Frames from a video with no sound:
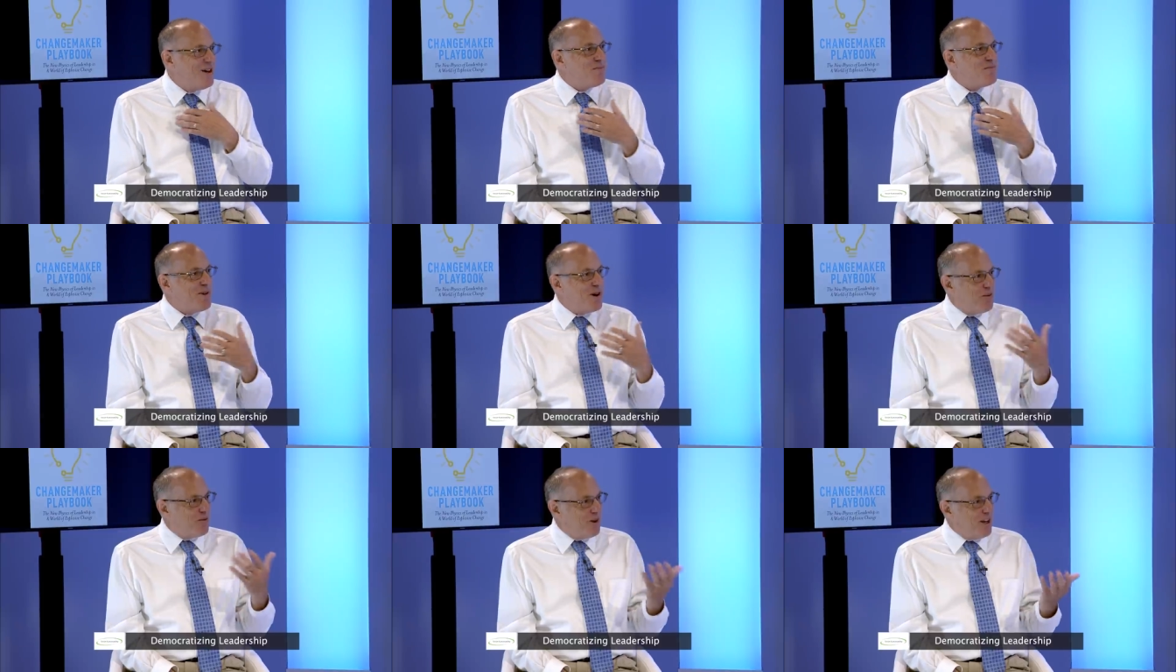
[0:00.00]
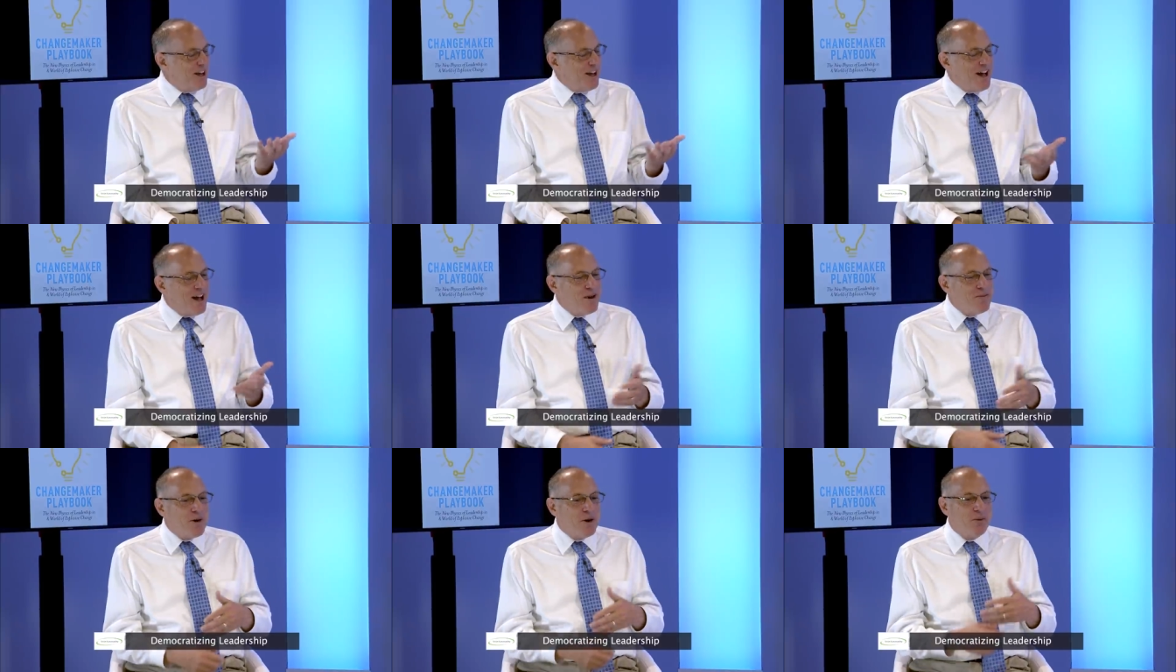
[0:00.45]
But we,
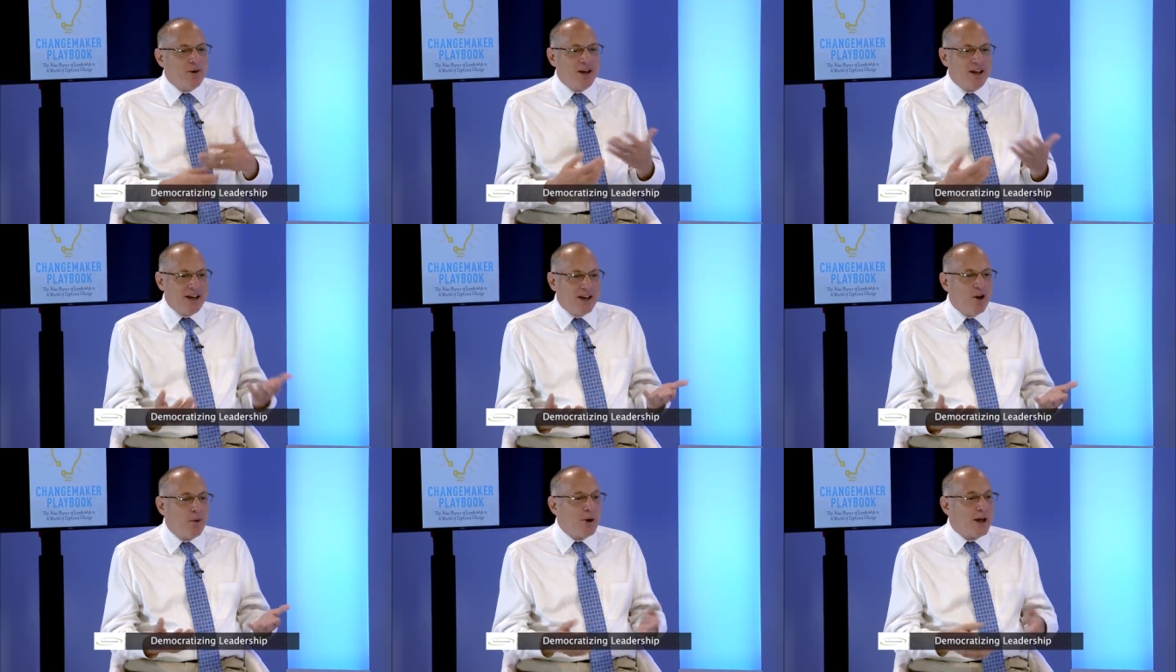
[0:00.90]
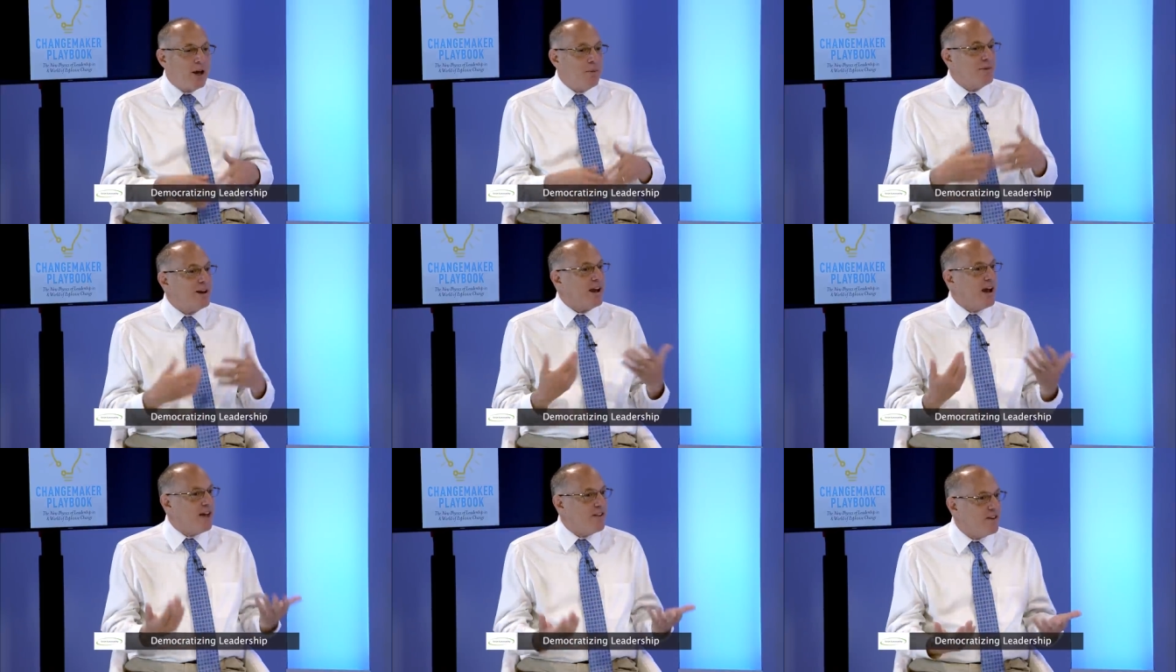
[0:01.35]
uh, but we, you know, we
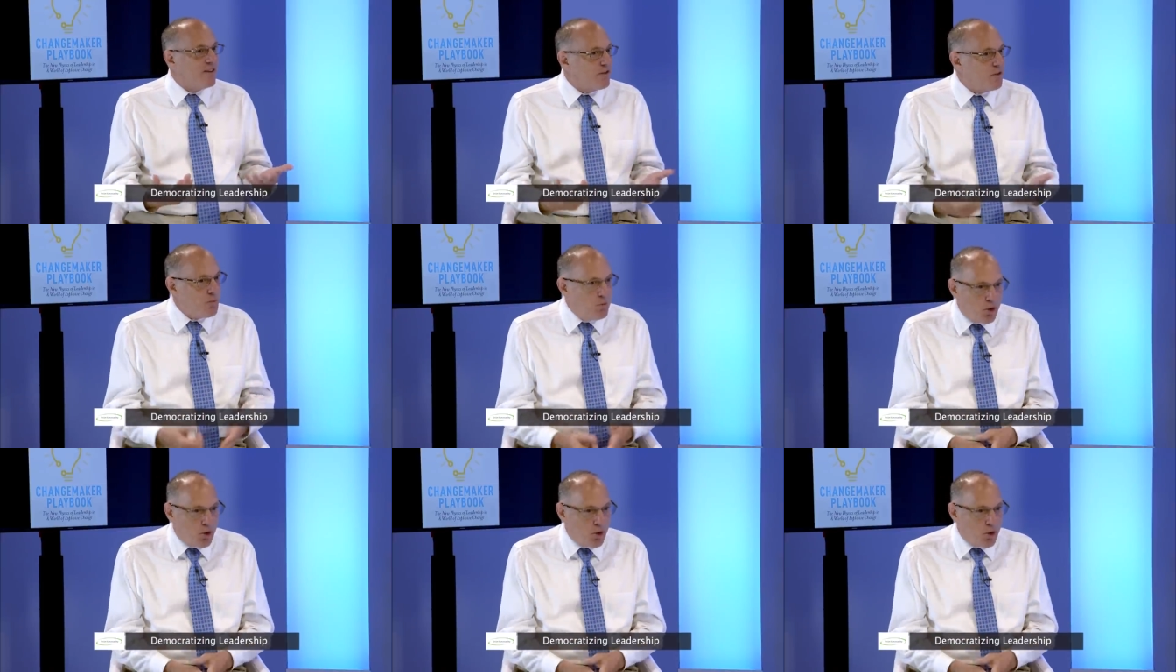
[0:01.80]
come together every